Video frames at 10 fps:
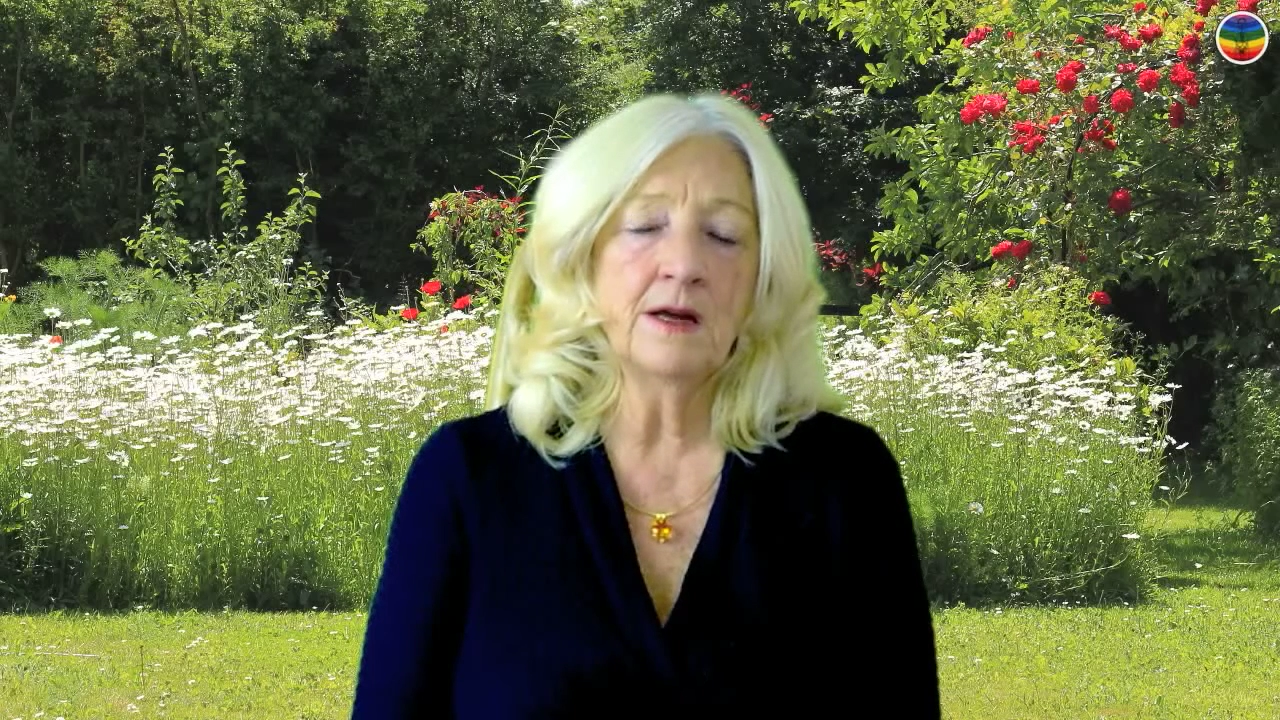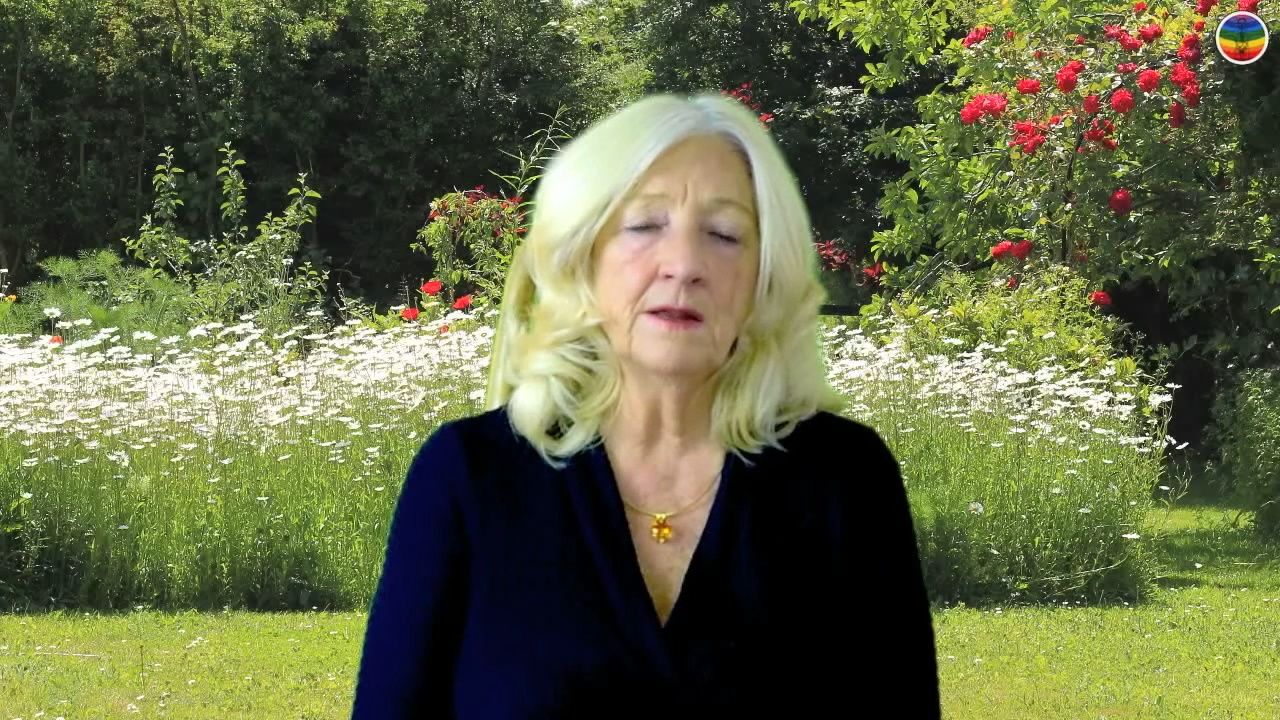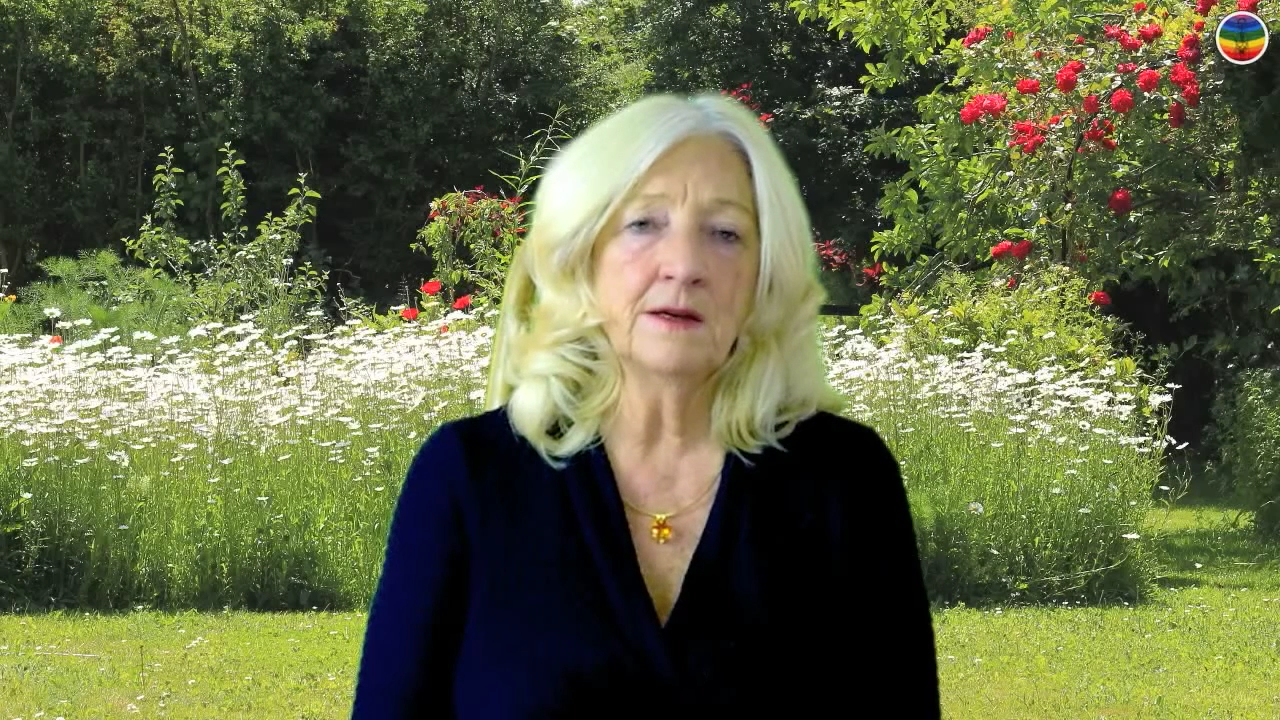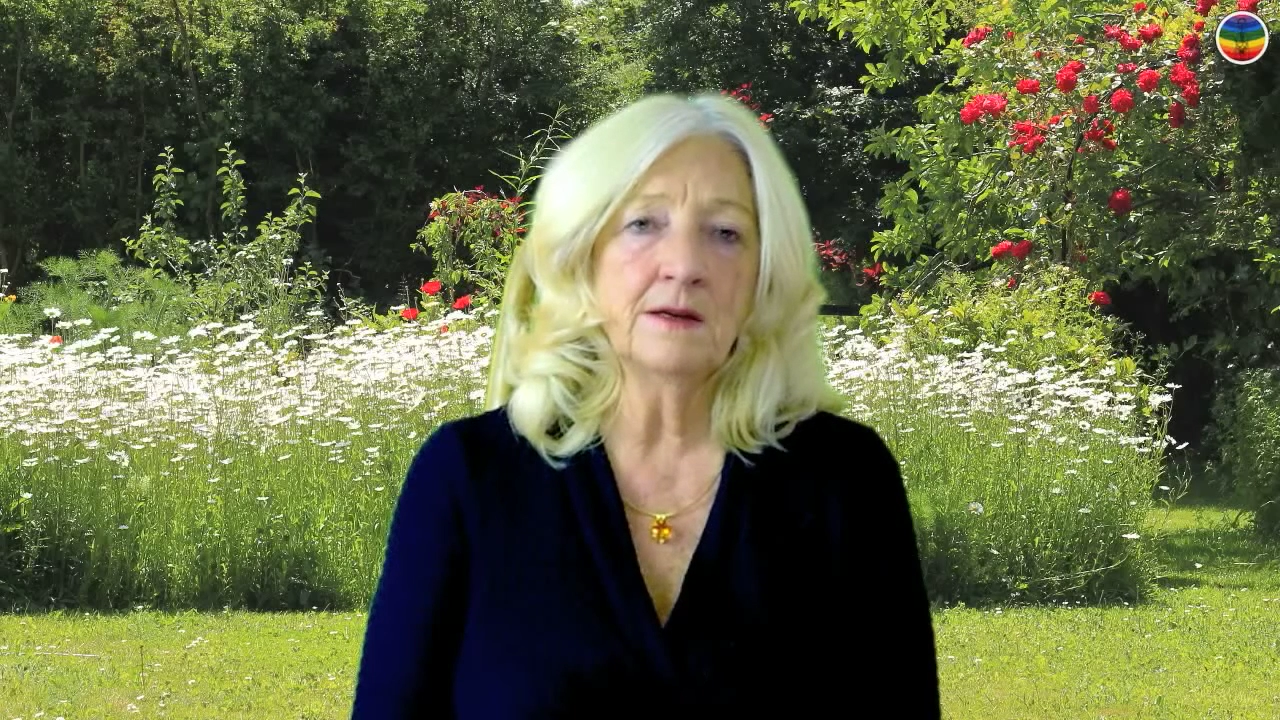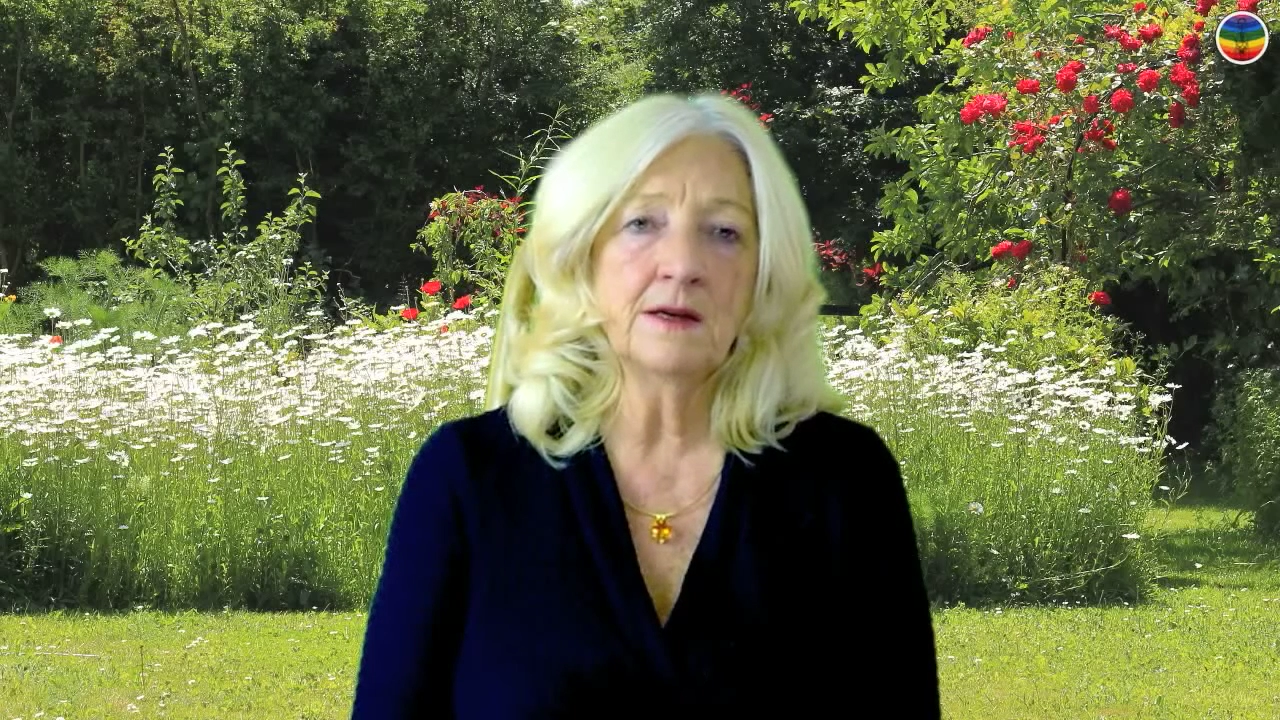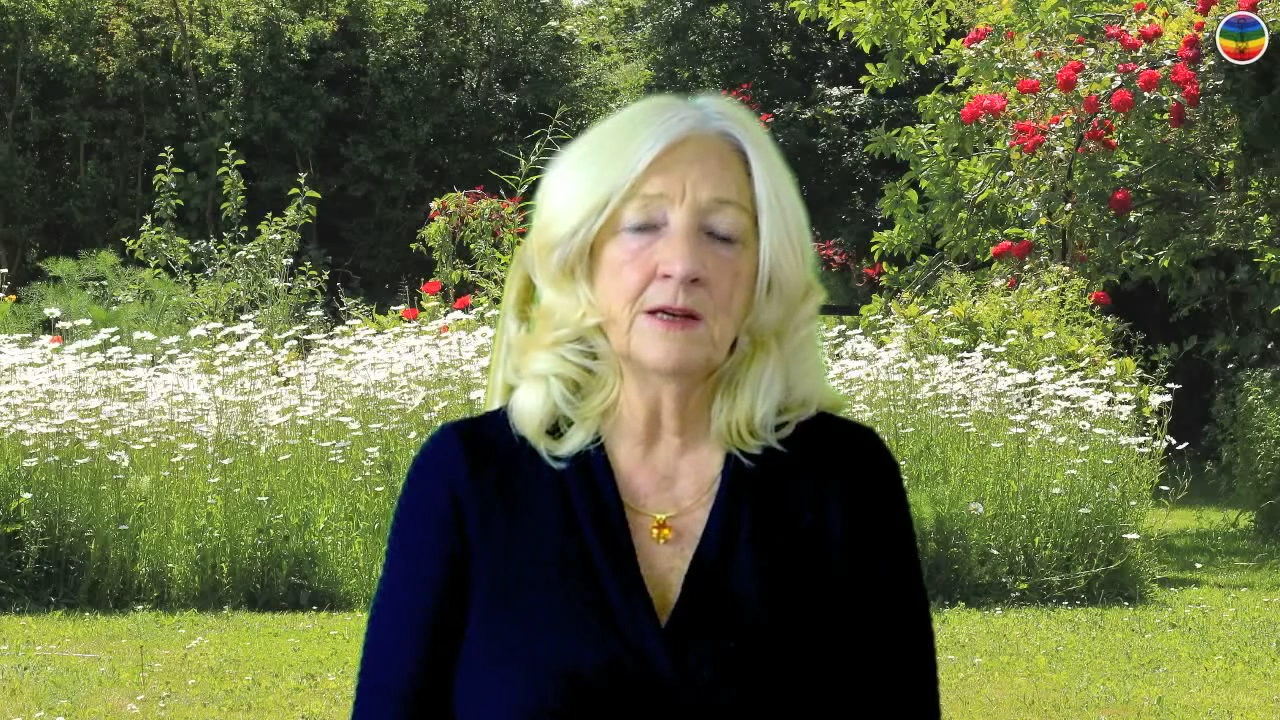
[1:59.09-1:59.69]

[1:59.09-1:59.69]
other